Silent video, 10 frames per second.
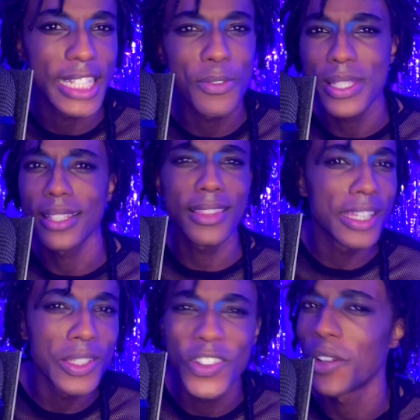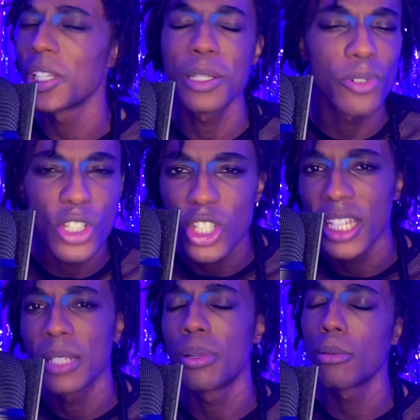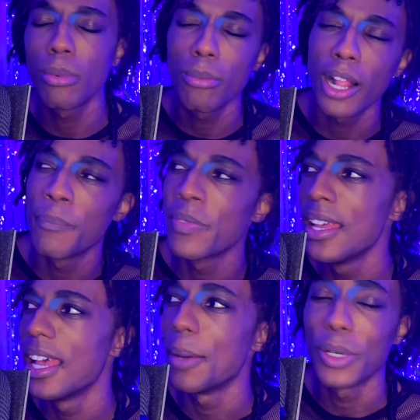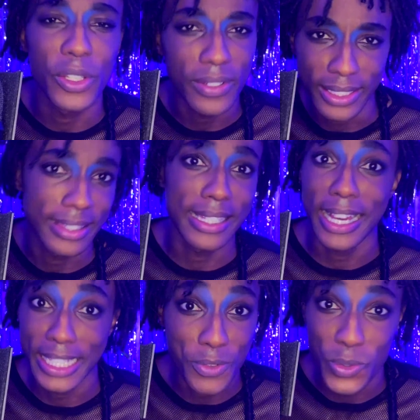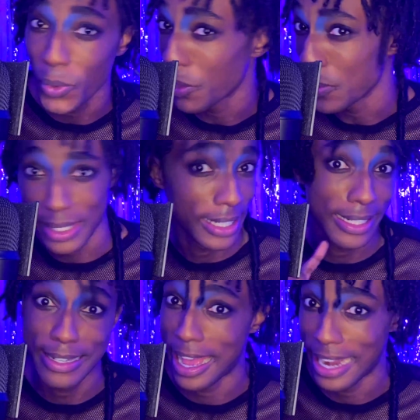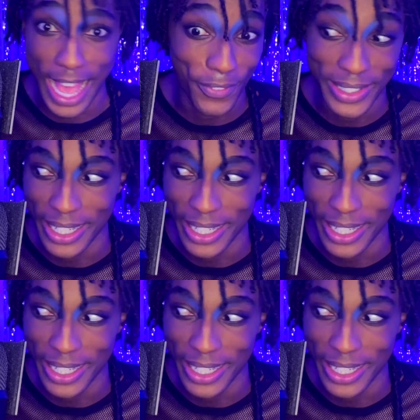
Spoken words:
He was like, thank you, I really appreciate it, blah blah blah, but like the guy he was with was like not having it.